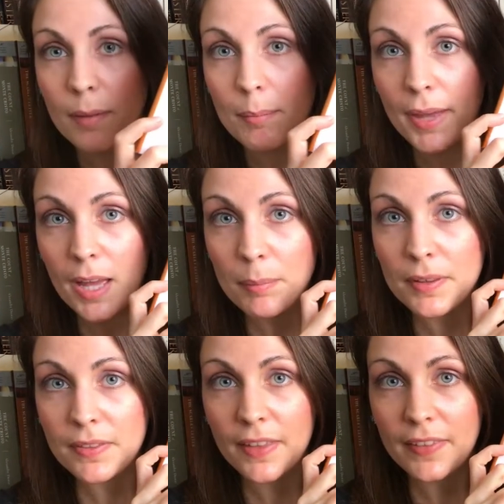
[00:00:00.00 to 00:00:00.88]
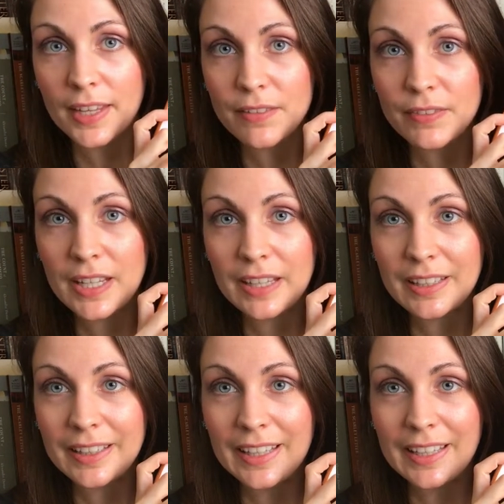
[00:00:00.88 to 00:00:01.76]
map that they
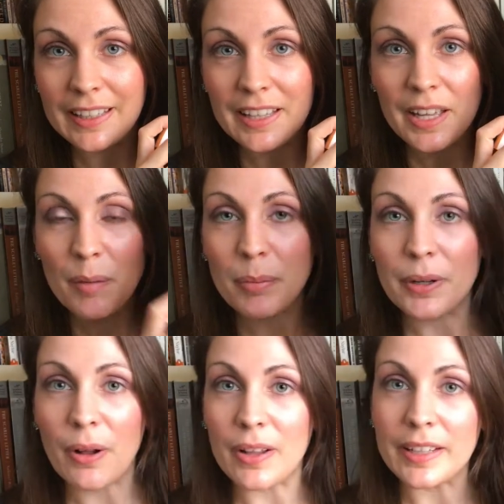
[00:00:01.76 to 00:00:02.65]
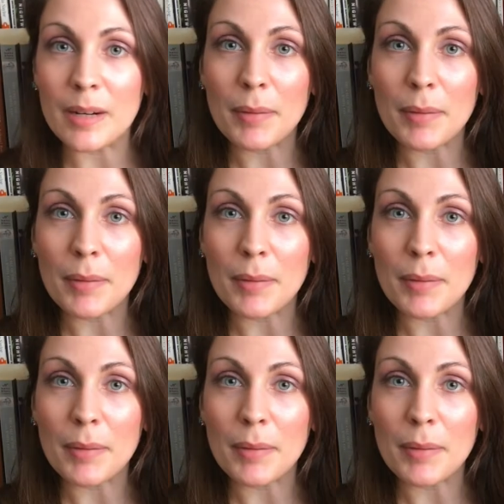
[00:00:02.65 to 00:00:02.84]
conveniently put on there.